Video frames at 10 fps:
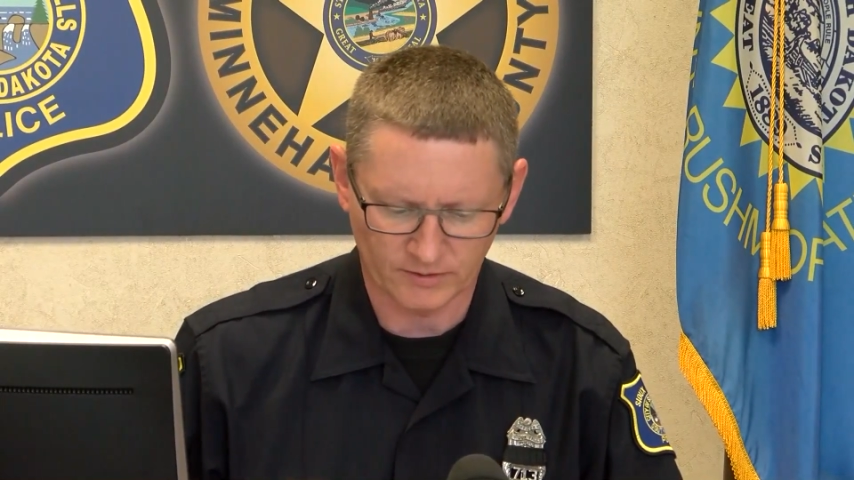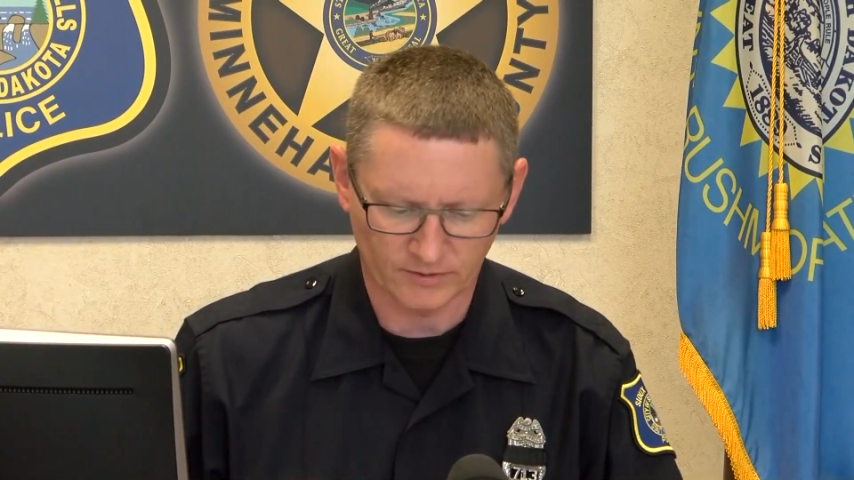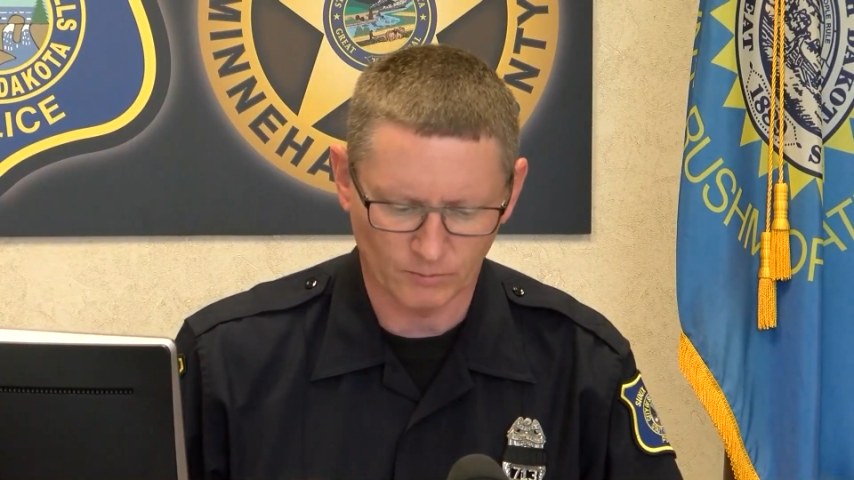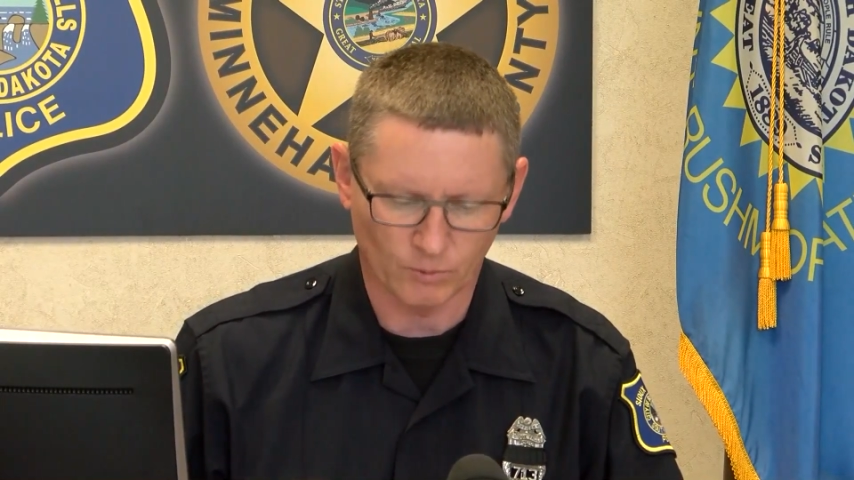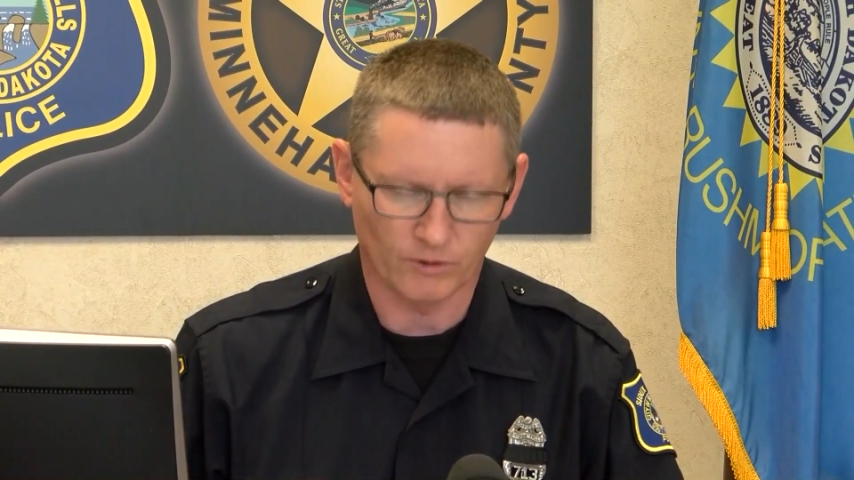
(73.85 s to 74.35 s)
that
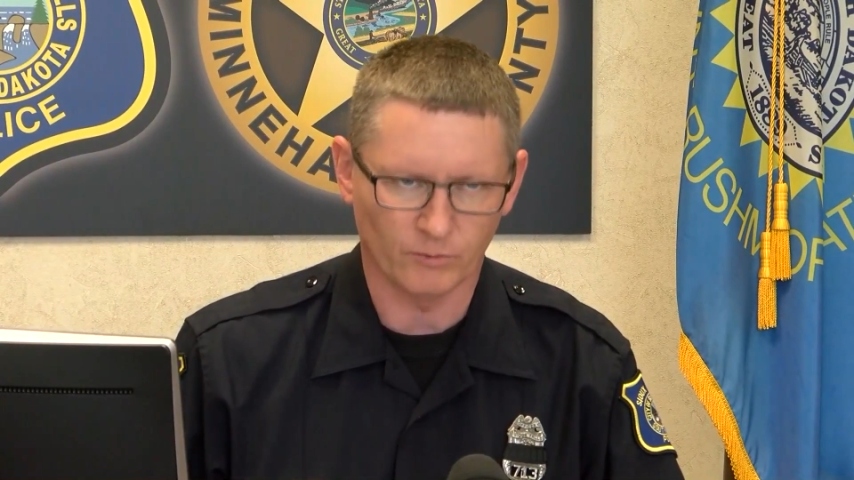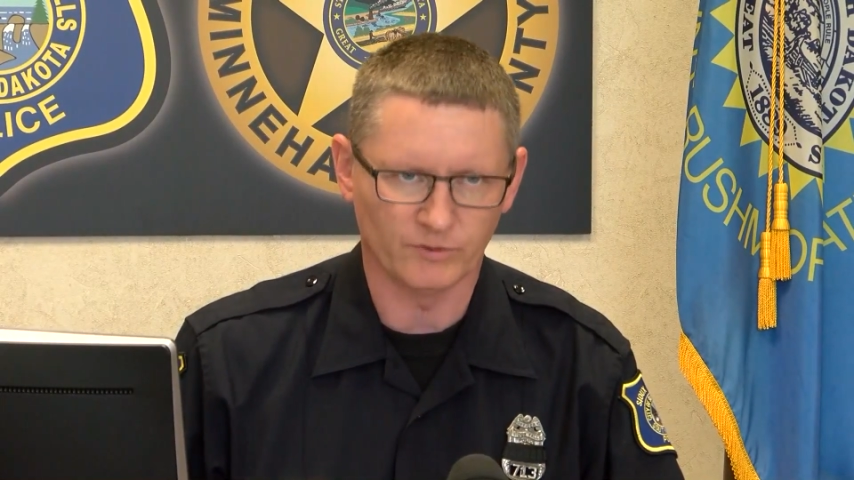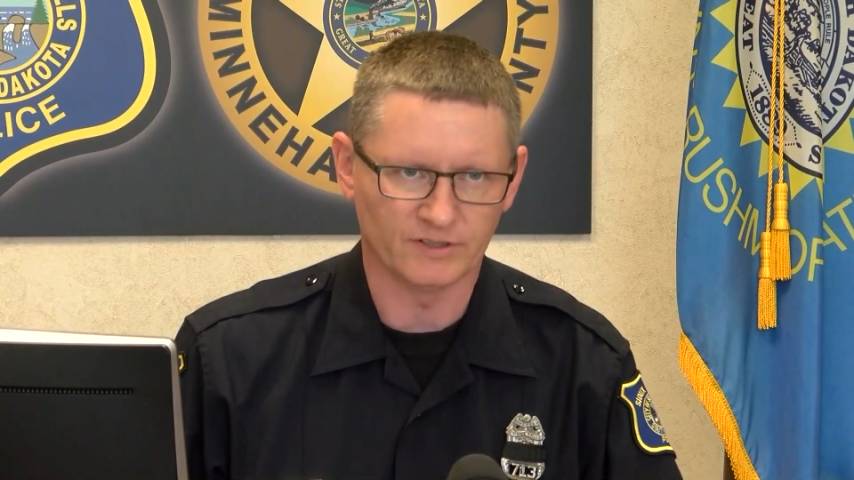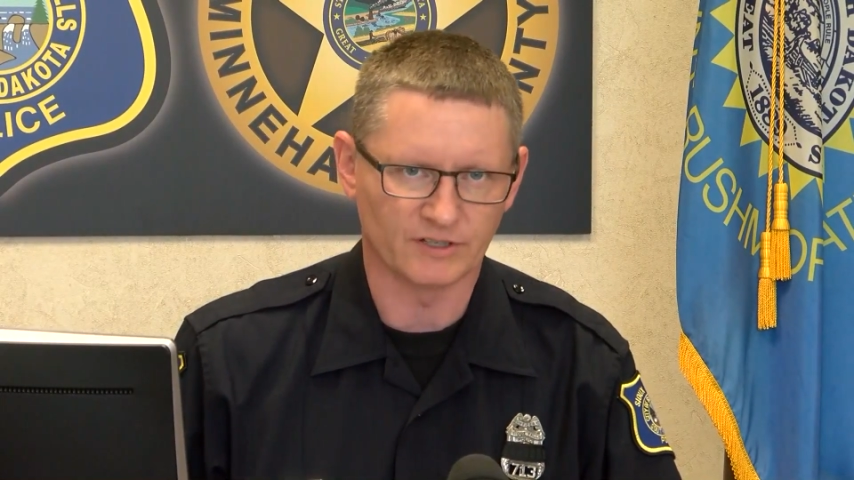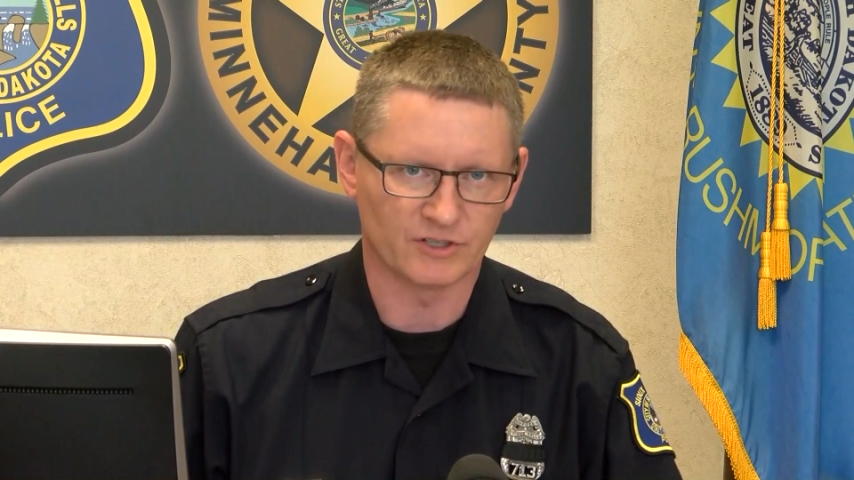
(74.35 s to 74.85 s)
the warrant
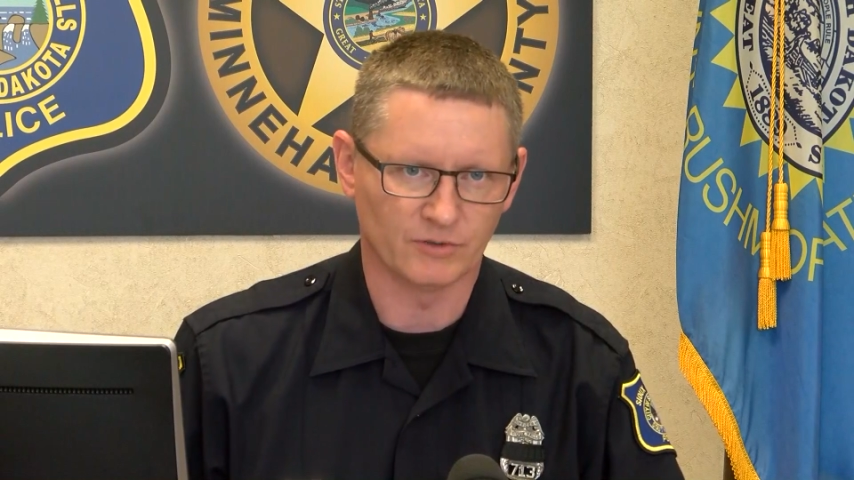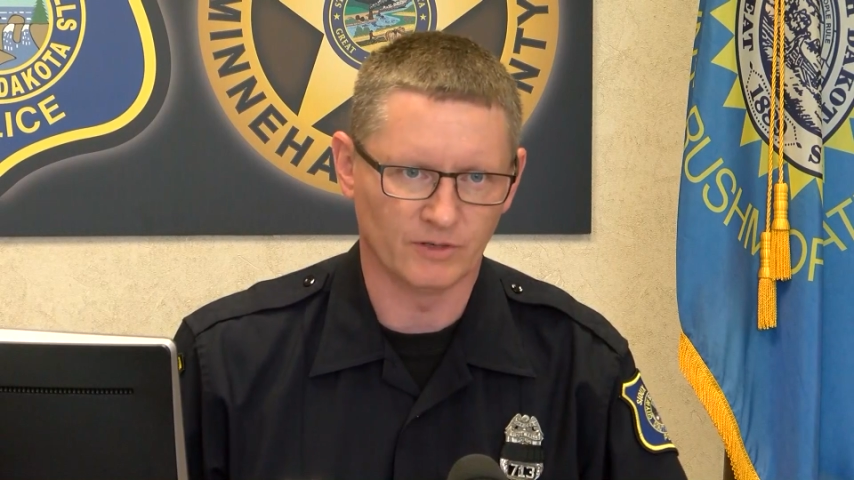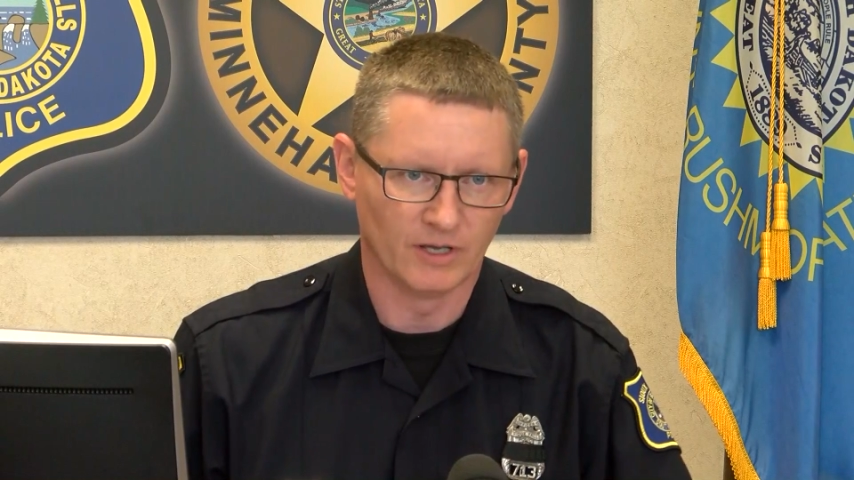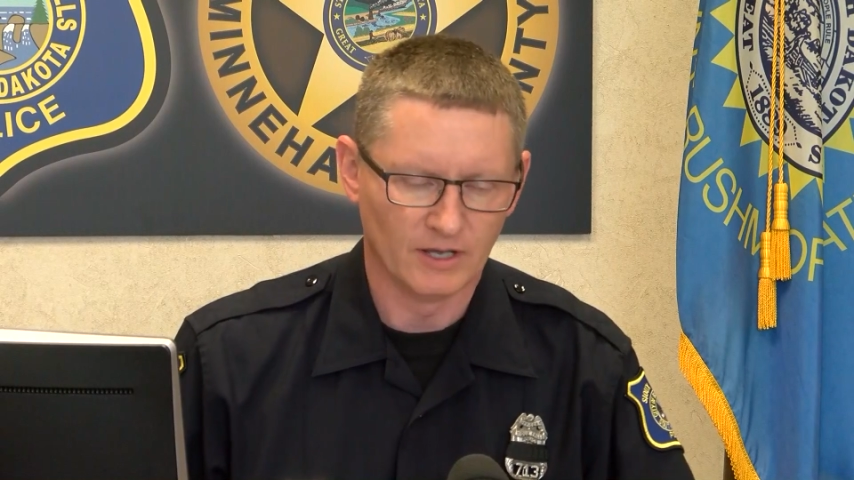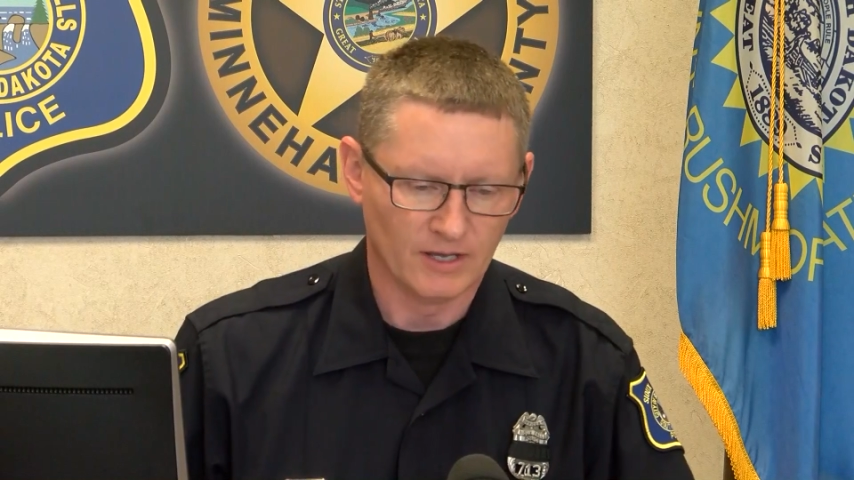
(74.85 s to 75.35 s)
was issued.